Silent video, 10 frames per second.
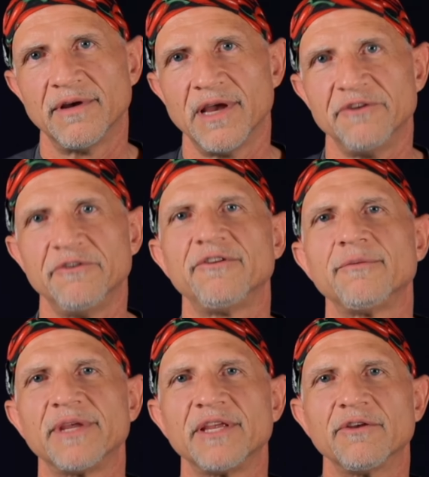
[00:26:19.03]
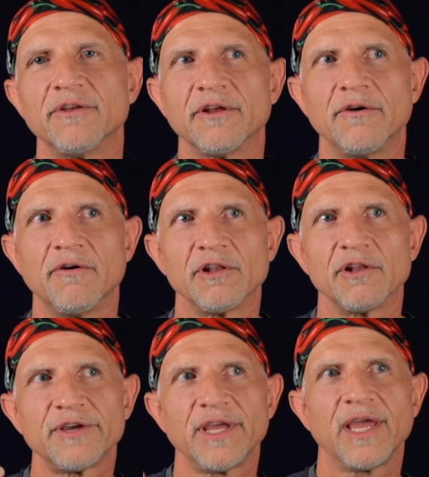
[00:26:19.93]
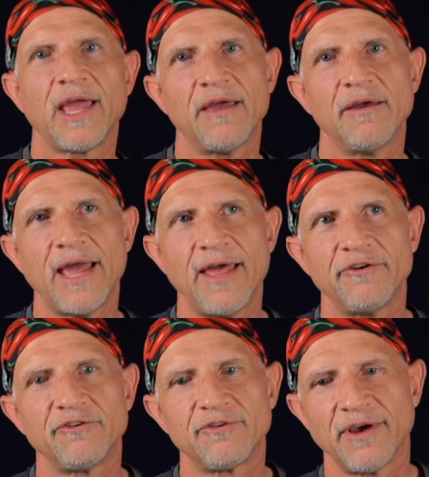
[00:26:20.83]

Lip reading: and you need to be looking at